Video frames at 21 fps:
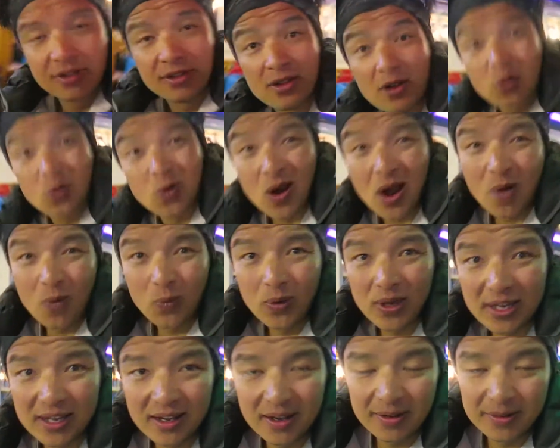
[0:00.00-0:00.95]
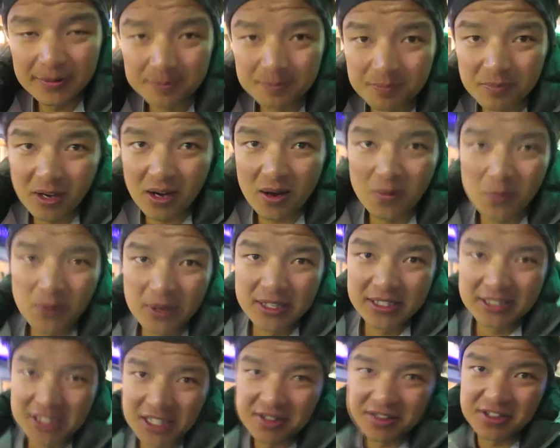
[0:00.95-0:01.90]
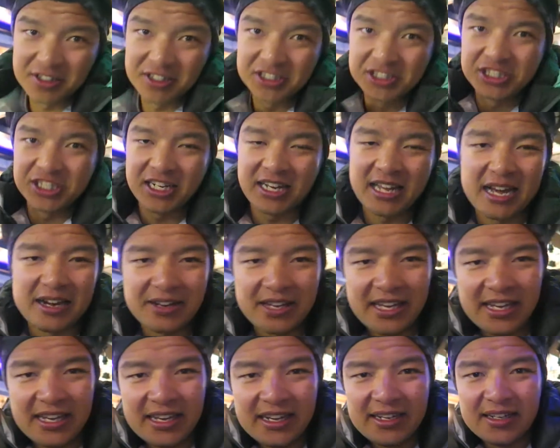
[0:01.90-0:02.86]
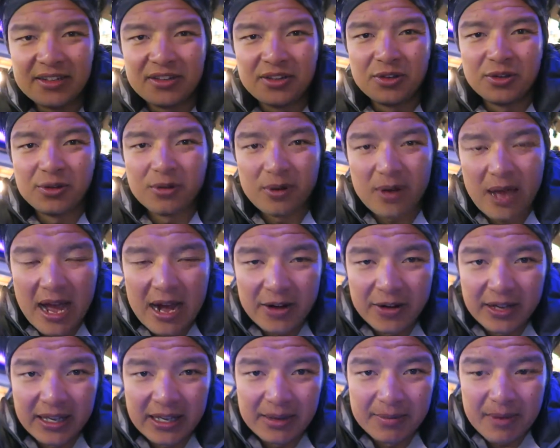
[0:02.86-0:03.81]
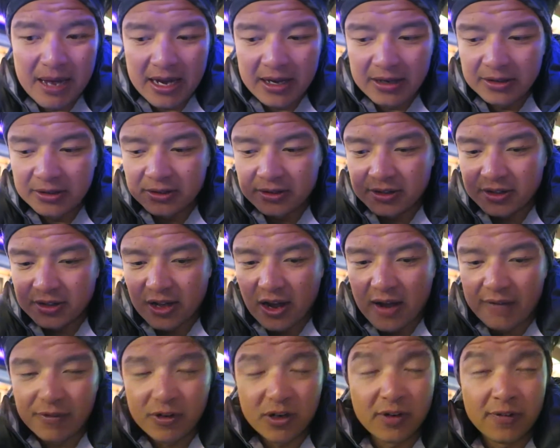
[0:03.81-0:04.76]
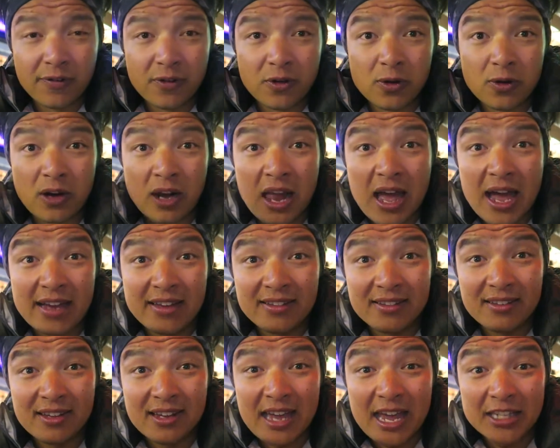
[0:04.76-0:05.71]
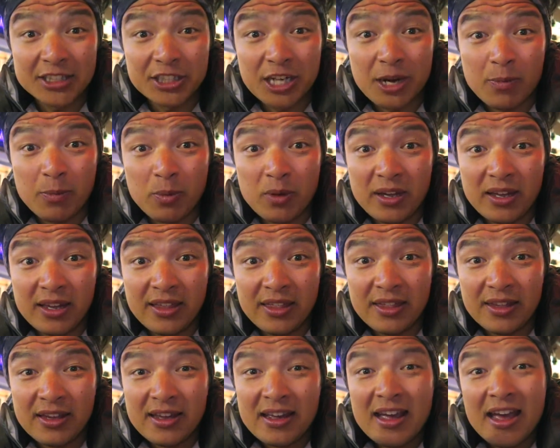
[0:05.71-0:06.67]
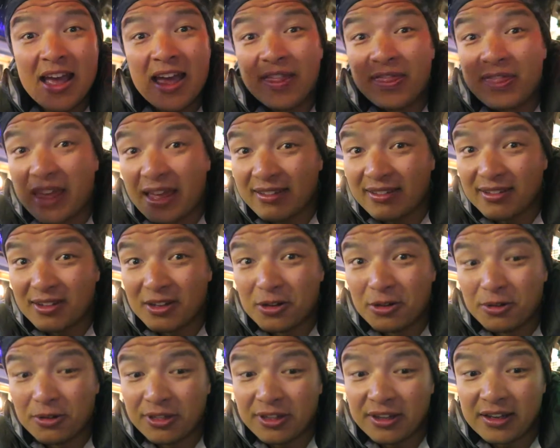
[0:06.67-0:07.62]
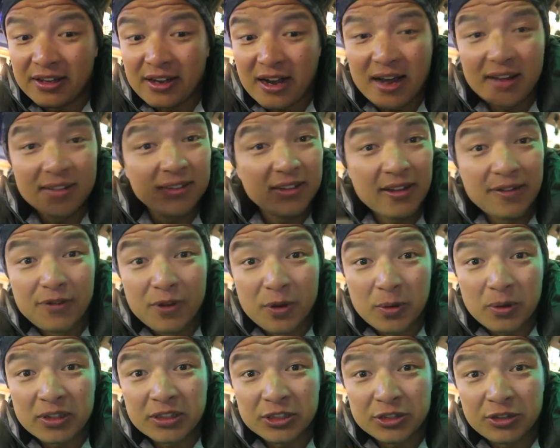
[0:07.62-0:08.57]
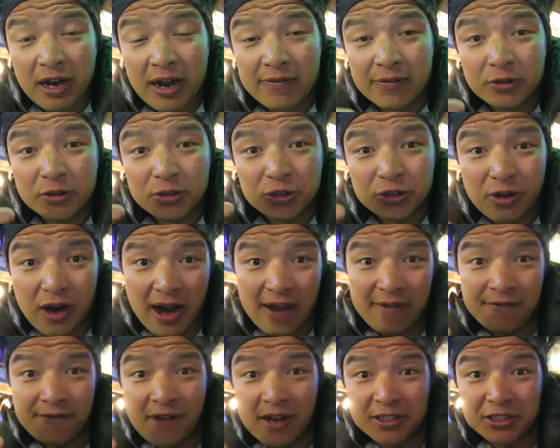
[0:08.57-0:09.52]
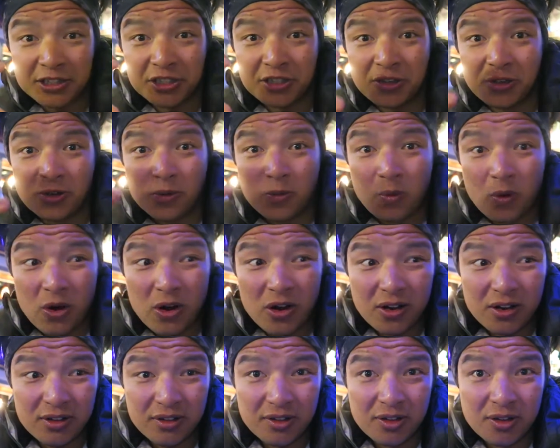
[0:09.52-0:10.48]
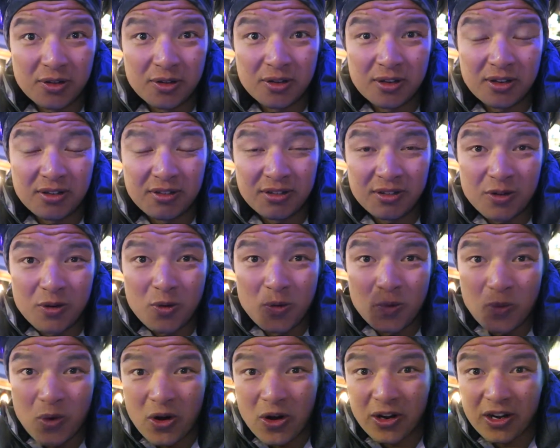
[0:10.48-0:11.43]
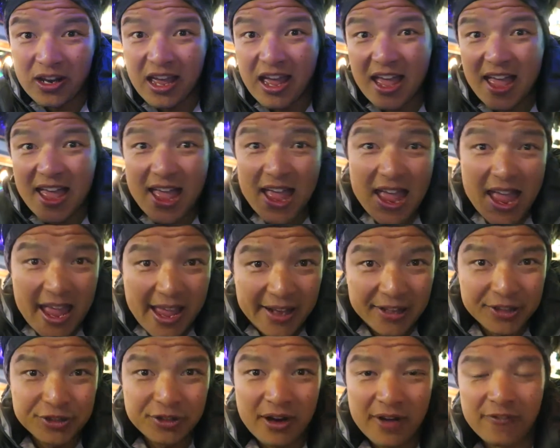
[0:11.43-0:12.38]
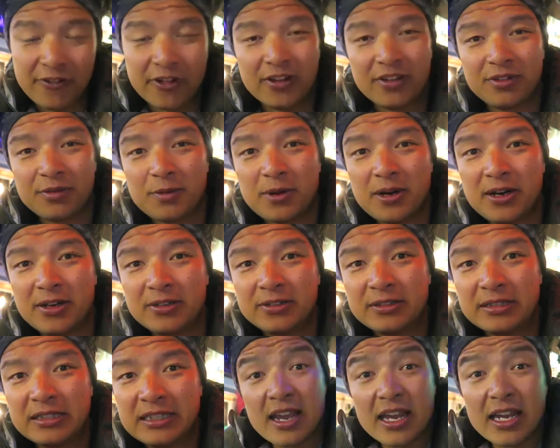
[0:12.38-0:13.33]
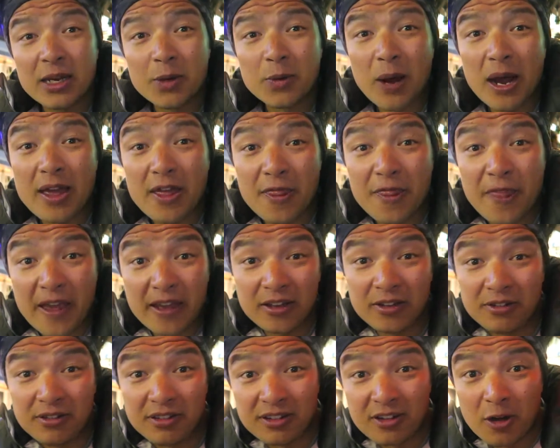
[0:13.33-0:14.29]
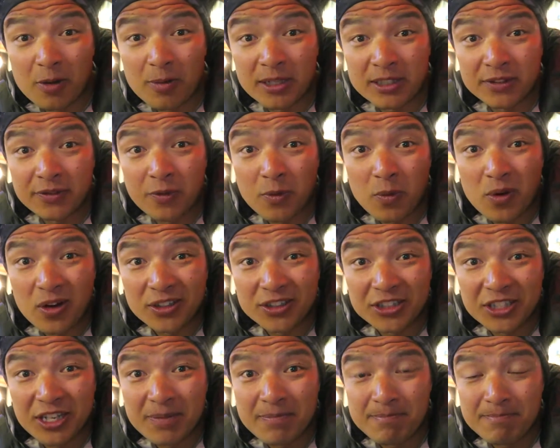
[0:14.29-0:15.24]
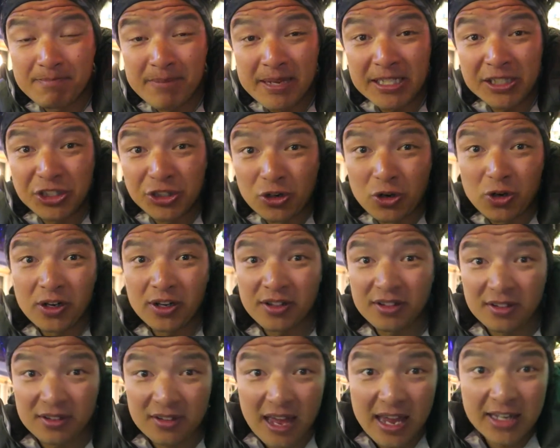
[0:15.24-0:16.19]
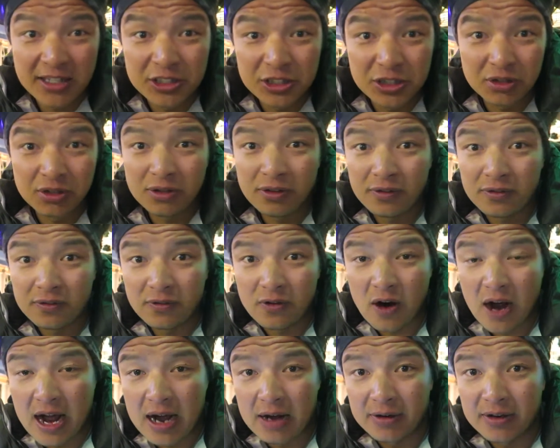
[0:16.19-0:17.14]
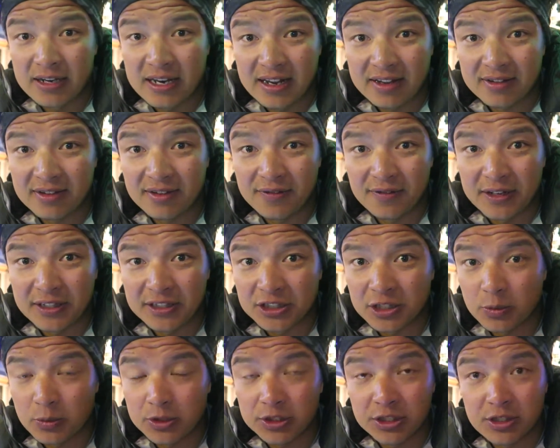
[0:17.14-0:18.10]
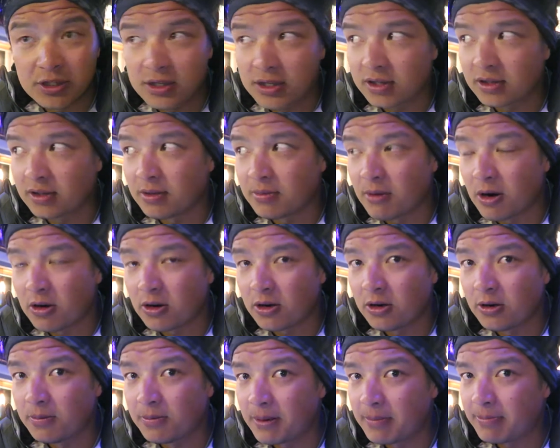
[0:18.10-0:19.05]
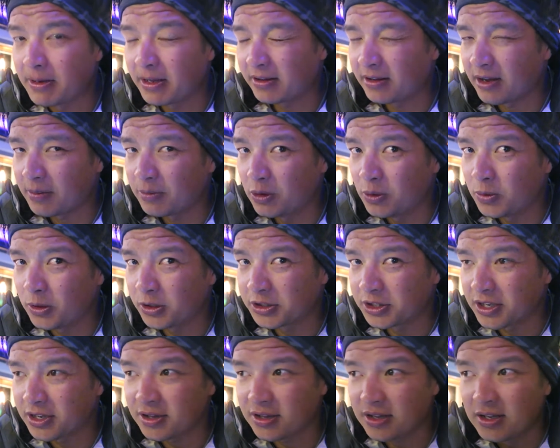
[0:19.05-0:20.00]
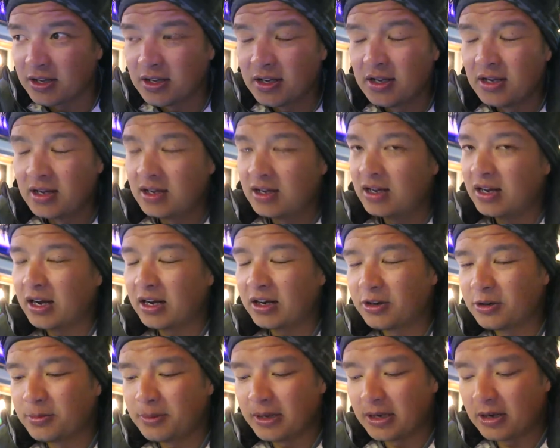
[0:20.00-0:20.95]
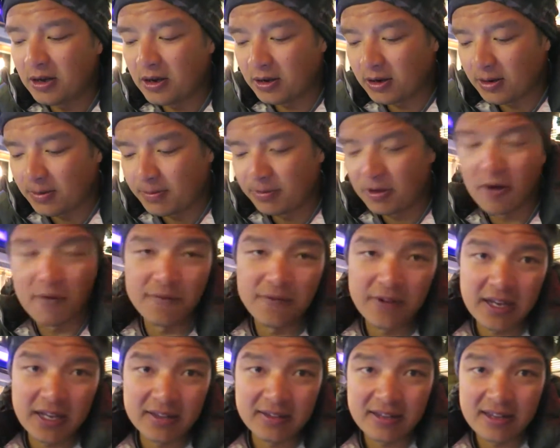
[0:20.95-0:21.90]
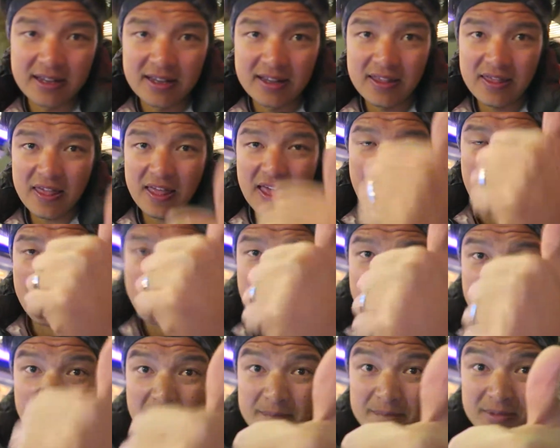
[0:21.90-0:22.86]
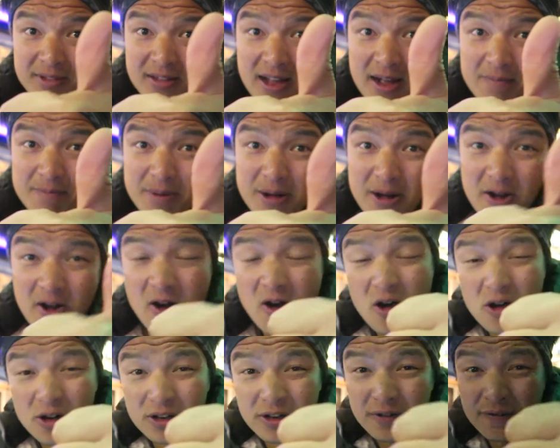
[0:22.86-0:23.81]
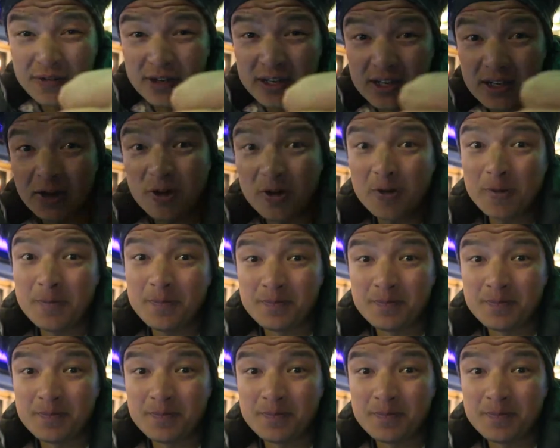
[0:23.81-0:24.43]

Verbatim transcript: So we we are just gonna chill out here, do our emails. I've got a few clients to catch up with. And that's the cool thing, guys. If you want to travel, try function your work so you can still work and travel as well. Anyway, thank you so much for watching. Be sure to stay tuned for our next adventure, which is tomorrow. But by the time you watch this, a little bit longer. Don't forget to hit that thumbs up on your video.